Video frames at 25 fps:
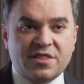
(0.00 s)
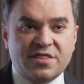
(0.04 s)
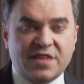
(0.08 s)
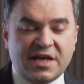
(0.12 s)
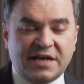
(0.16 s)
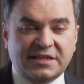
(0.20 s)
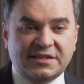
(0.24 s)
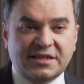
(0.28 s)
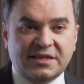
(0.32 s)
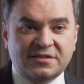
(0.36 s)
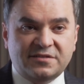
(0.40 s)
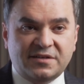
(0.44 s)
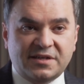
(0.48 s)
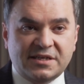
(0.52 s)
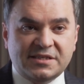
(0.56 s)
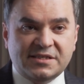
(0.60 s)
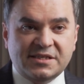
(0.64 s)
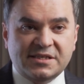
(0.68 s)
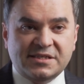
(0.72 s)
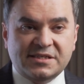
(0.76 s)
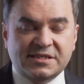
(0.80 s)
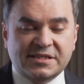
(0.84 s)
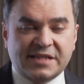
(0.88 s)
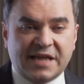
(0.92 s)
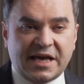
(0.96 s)
that
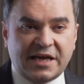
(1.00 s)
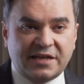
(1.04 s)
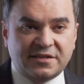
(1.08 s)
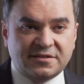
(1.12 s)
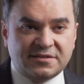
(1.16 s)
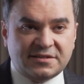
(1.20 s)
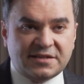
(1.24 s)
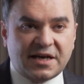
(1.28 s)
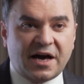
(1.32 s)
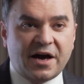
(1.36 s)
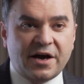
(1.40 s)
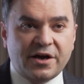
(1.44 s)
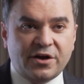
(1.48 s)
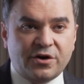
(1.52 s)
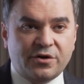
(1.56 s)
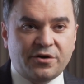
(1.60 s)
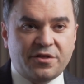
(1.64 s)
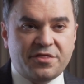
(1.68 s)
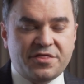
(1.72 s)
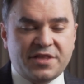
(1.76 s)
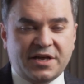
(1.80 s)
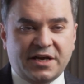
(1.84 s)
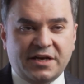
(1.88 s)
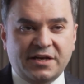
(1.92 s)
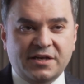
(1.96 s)
addresses the entire
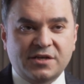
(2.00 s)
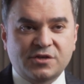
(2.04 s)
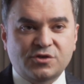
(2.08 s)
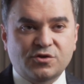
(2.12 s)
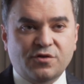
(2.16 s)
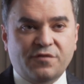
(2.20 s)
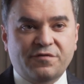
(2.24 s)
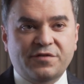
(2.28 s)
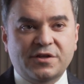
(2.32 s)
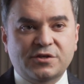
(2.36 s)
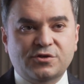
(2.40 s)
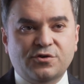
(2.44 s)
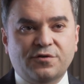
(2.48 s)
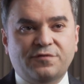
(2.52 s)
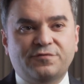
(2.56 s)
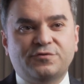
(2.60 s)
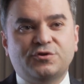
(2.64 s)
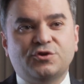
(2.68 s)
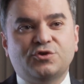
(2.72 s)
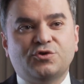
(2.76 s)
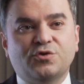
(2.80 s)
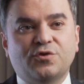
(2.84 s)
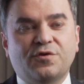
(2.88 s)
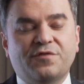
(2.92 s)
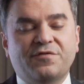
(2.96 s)
thickness of the soft
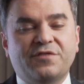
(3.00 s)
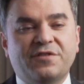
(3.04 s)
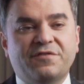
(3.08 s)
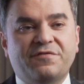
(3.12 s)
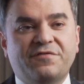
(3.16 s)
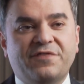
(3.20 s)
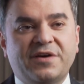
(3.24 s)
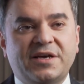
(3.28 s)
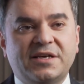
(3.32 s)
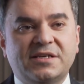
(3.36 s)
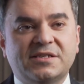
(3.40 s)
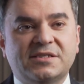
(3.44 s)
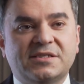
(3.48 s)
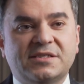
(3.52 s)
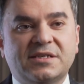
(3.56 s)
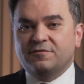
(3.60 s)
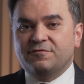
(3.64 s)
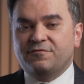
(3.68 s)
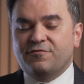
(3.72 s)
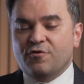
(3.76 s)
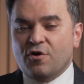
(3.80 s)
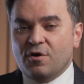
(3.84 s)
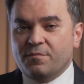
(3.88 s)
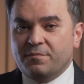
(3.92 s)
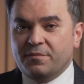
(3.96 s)
tissue of the face,
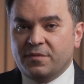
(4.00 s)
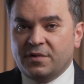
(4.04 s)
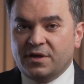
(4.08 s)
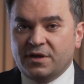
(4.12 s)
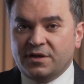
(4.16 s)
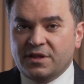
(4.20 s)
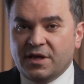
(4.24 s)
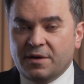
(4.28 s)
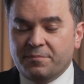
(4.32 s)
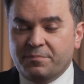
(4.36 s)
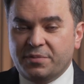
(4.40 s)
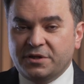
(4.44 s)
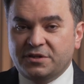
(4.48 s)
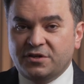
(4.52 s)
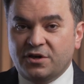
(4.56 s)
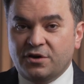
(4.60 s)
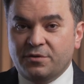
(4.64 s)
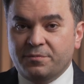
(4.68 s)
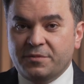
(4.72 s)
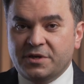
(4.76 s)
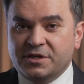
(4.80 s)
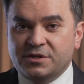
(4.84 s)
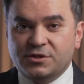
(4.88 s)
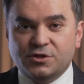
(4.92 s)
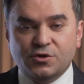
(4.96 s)
from the
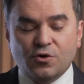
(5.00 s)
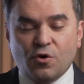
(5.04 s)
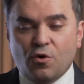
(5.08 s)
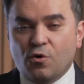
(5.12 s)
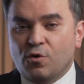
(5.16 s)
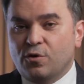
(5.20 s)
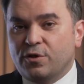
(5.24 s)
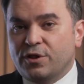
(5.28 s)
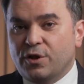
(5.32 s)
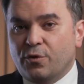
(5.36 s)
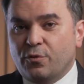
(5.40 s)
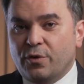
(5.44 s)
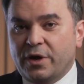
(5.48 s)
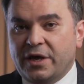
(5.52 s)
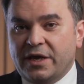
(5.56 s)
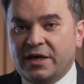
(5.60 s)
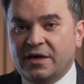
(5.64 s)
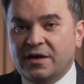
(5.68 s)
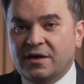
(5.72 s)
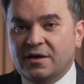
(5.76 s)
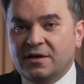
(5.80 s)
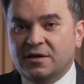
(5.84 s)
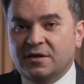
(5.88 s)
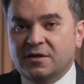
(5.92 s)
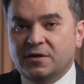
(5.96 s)
epidermis all the way
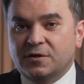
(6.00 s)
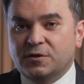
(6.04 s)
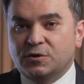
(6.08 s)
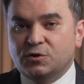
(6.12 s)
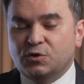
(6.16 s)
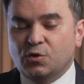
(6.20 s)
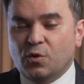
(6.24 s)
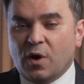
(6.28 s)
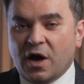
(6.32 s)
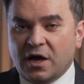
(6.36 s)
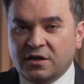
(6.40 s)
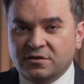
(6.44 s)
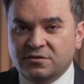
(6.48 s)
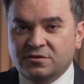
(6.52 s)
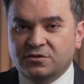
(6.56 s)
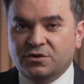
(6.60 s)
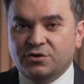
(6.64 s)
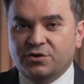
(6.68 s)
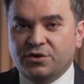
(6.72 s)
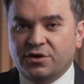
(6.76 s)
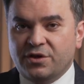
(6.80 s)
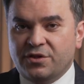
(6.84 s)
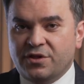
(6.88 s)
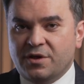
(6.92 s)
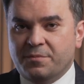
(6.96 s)
to
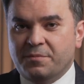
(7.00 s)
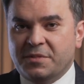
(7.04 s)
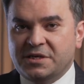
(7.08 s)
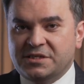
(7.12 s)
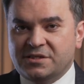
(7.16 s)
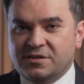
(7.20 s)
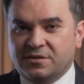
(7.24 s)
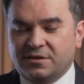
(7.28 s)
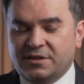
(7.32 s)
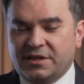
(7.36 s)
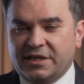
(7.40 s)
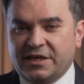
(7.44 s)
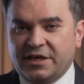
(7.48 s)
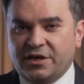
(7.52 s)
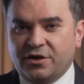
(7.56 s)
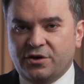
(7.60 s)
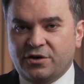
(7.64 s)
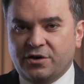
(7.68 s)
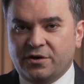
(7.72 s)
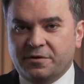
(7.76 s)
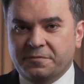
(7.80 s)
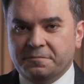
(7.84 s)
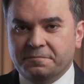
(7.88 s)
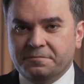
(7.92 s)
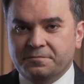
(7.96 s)
under the muscle
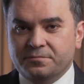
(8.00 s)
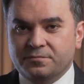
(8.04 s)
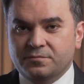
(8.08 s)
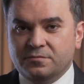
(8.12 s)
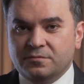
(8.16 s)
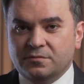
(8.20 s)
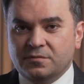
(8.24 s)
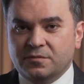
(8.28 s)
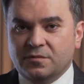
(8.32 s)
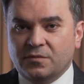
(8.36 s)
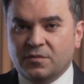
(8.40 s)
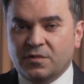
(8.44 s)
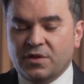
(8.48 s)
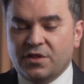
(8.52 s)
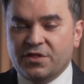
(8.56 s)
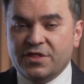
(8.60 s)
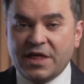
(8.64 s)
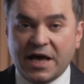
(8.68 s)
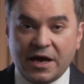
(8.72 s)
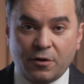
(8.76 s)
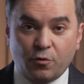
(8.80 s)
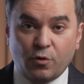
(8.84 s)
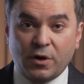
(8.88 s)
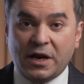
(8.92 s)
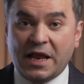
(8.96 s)
layer.
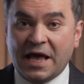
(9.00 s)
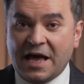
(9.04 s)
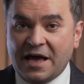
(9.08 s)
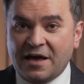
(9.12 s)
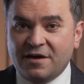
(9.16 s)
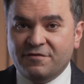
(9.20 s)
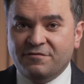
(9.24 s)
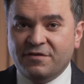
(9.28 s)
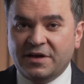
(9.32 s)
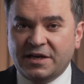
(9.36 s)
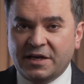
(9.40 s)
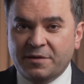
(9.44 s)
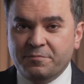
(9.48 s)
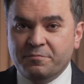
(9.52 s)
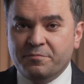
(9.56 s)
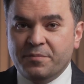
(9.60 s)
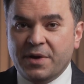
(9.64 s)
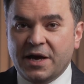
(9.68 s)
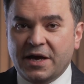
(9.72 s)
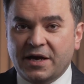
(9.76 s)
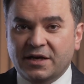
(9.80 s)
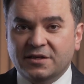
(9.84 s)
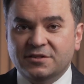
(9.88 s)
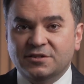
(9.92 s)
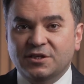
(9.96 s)
That will have an
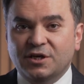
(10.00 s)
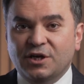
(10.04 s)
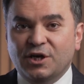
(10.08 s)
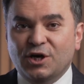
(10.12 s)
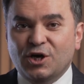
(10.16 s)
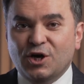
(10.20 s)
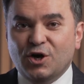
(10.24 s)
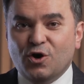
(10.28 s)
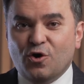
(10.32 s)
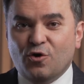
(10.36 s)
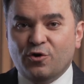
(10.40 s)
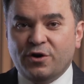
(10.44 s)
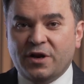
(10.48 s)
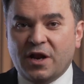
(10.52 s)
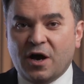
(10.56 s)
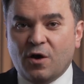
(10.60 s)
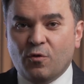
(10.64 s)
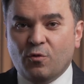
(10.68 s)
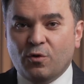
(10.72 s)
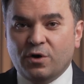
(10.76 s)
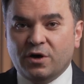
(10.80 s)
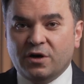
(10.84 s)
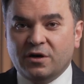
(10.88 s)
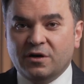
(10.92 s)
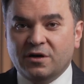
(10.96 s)
impact on
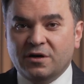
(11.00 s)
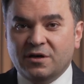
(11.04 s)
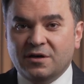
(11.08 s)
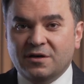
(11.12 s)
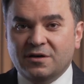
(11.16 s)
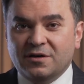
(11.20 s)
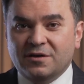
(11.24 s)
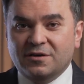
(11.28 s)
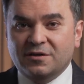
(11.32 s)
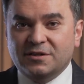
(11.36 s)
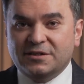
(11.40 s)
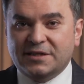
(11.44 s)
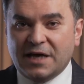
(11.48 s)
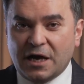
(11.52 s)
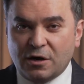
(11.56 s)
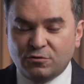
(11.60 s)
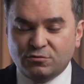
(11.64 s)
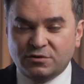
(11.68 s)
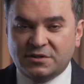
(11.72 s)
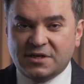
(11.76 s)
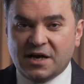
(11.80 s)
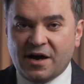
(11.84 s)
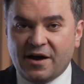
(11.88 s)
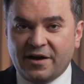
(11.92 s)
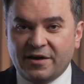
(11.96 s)
our
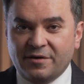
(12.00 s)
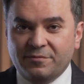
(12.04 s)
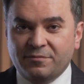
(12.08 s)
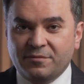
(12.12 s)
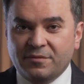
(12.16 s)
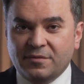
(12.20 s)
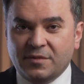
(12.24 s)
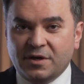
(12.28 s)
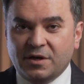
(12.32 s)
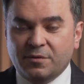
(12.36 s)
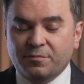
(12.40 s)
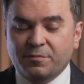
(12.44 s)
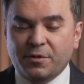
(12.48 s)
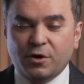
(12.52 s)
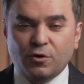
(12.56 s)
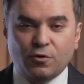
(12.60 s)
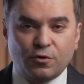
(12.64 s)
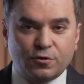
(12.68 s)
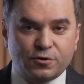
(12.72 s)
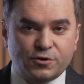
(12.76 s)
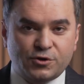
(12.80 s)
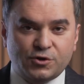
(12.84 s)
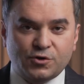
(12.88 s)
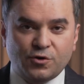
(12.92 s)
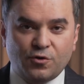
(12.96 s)
downtime, but
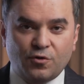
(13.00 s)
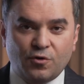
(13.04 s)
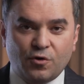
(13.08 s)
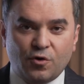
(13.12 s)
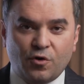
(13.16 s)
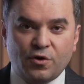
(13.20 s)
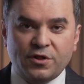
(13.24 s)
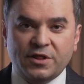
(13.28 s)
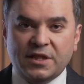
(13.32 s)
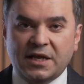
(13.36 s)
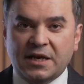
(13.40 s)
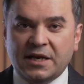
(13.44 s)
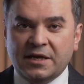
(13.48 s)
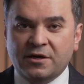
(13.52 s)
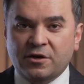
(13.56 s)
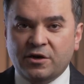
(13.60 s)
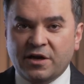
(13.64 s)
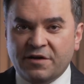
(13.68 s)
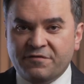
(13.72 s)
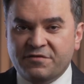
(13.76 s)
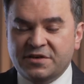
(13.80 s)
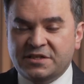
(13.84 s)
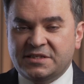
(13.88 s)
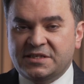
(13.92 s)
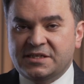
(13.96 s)
also on the
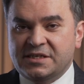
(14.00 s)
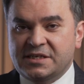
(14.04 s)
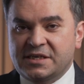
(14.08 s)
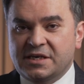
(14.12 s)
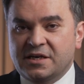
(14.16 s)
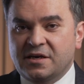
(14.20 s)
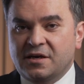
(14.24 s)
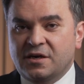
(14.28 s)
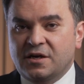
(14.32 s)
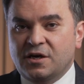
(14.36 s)
longevity